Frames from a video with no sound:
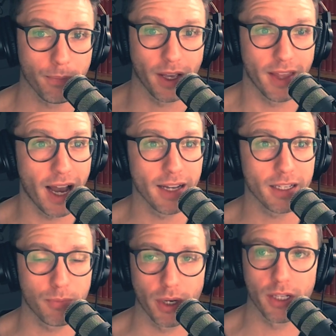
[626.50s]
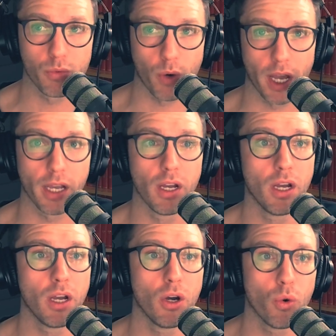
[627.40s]
And that explains why
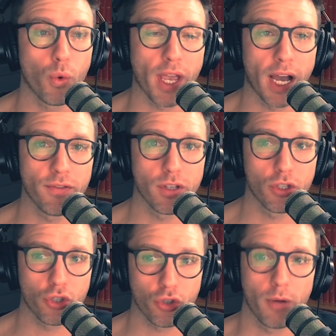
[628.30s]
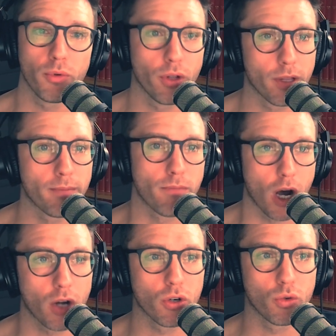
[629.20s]
we have such trouble in the
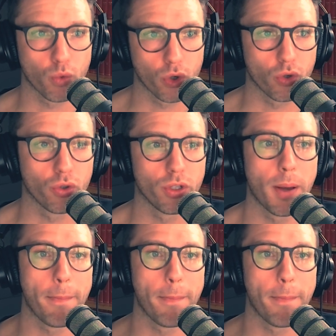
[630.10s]
modern world